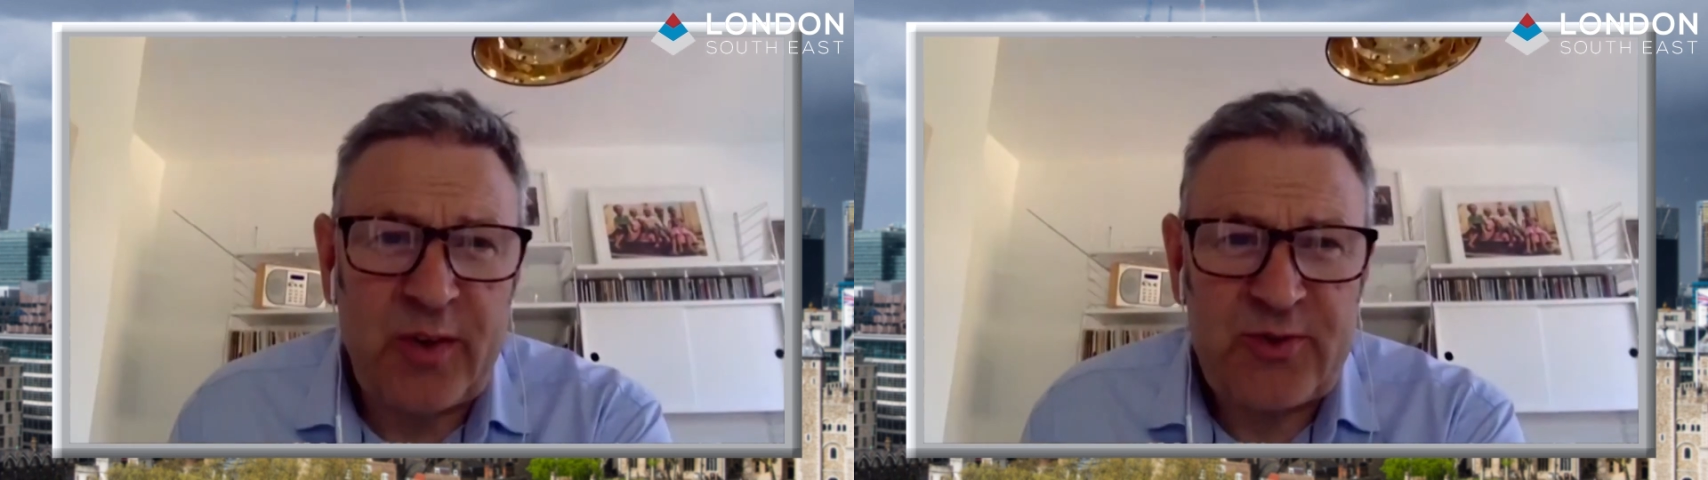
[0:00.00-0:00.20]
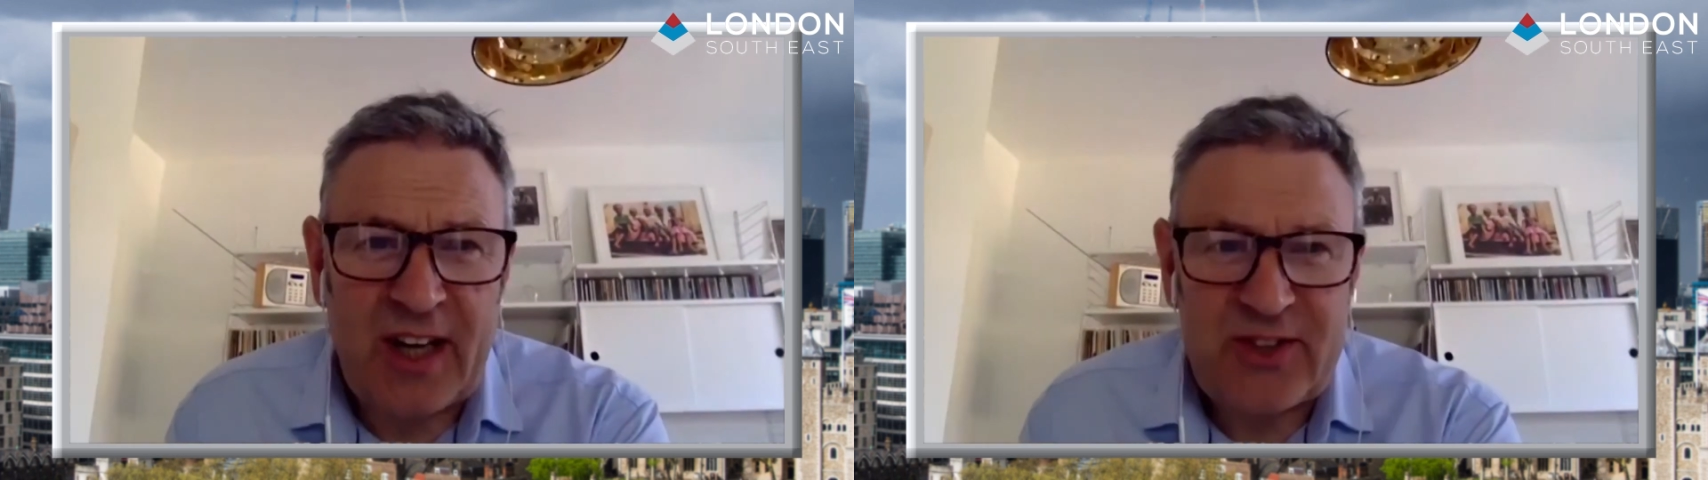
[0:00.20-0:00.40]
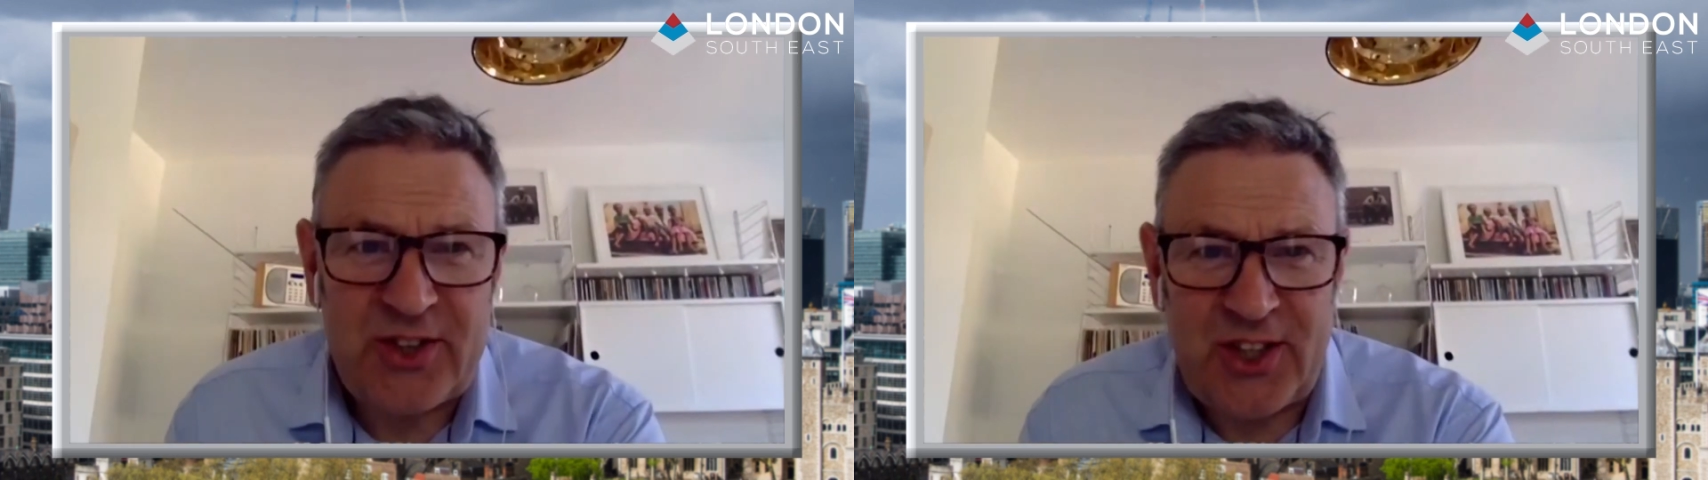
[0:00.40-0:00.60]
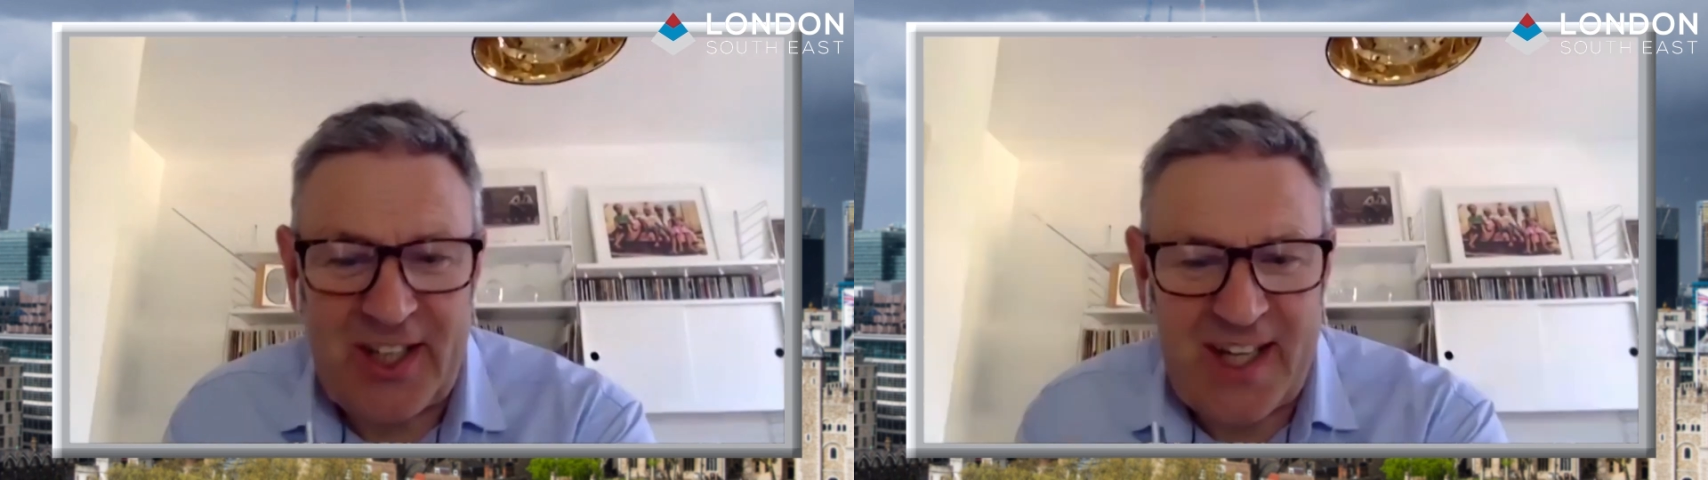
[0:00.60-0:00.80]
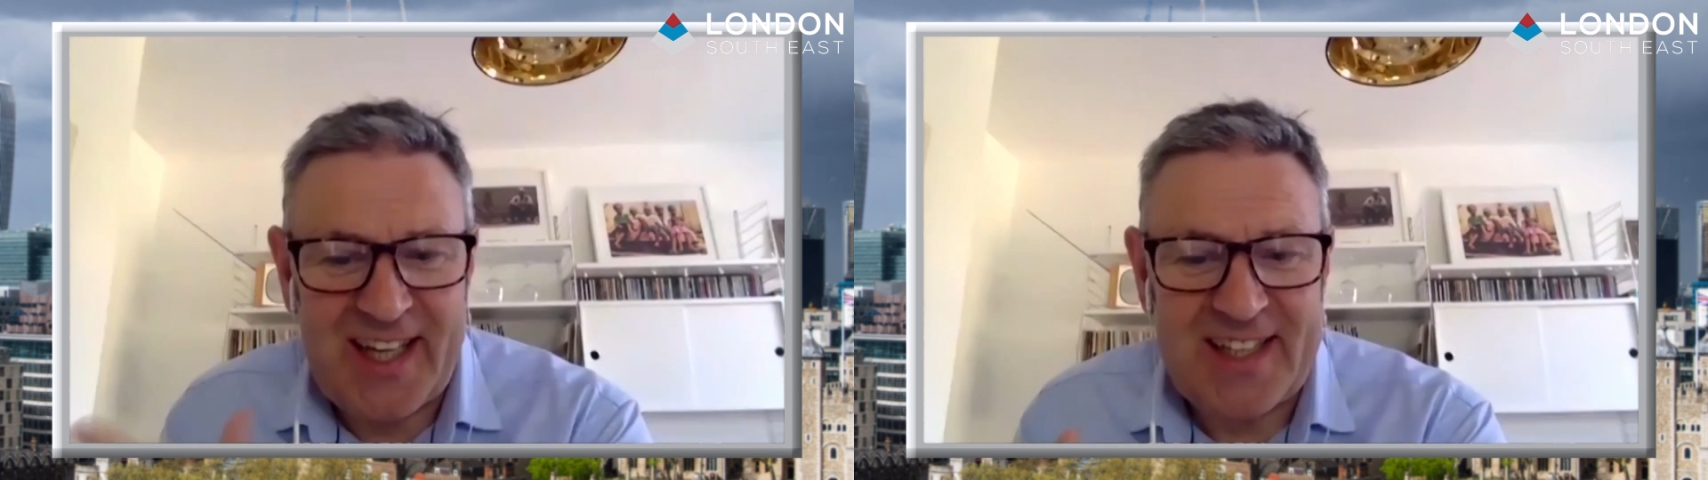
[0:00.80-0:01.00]

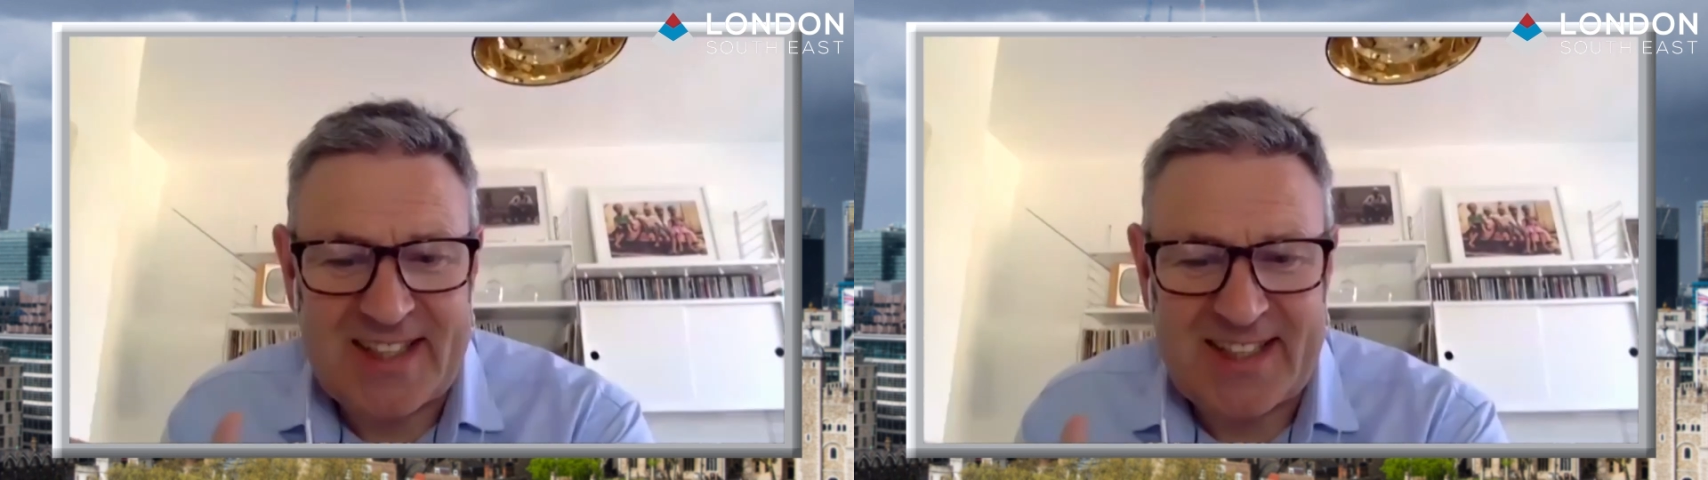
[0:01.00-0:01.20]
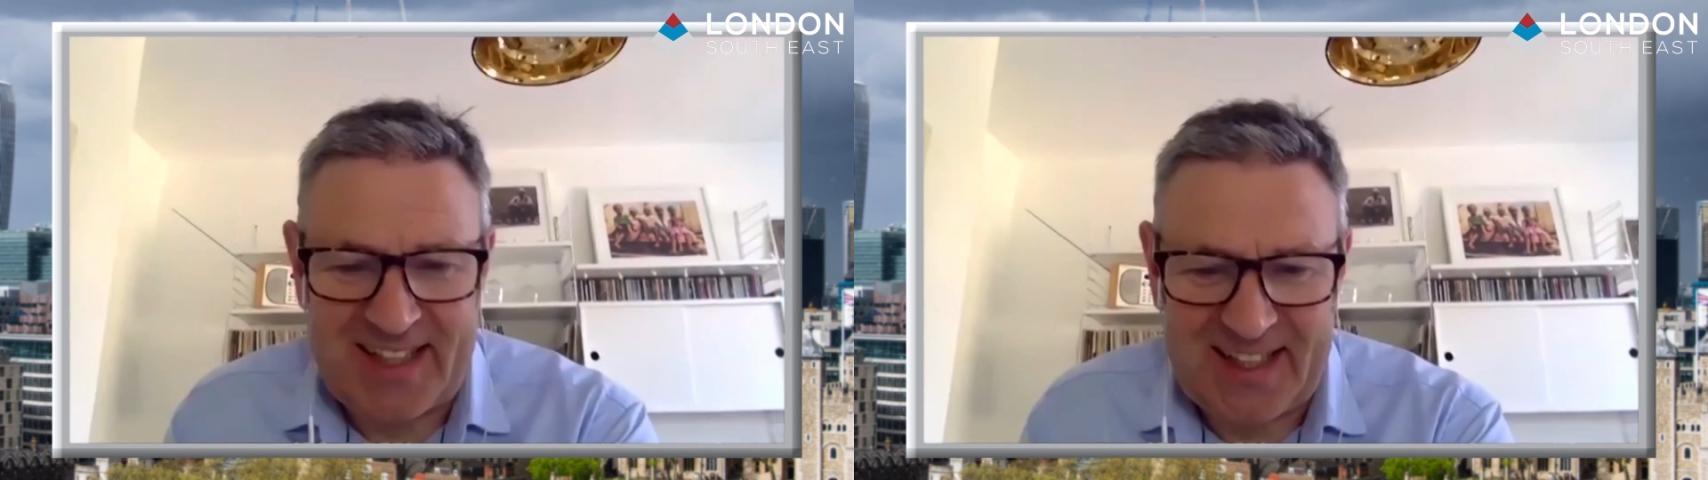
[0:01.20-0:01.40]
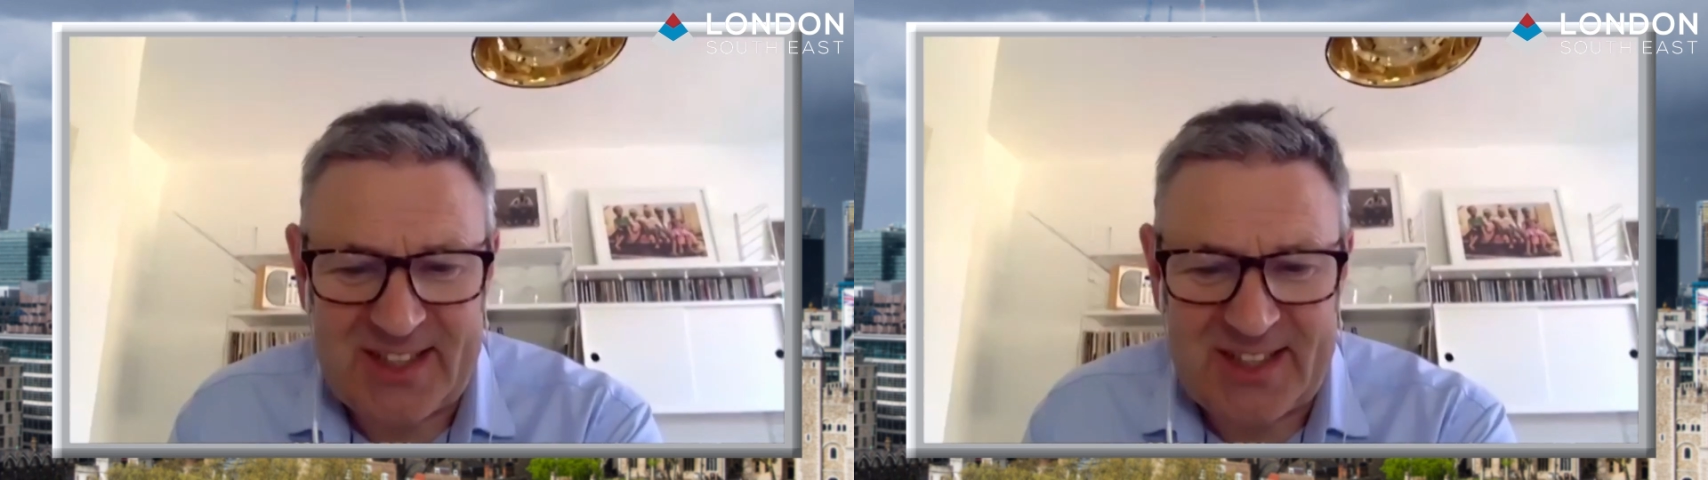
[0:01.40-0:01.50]
strategy is uh,